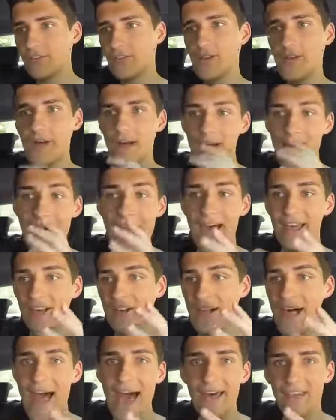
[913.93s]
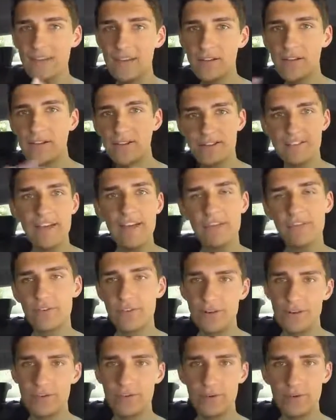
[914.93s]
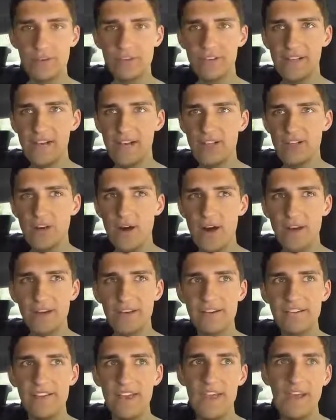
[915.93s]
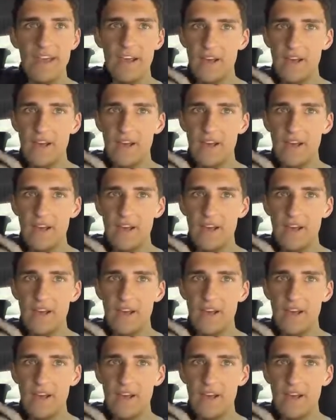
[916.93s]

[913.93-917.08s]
So he'll add little accessories to his electronics,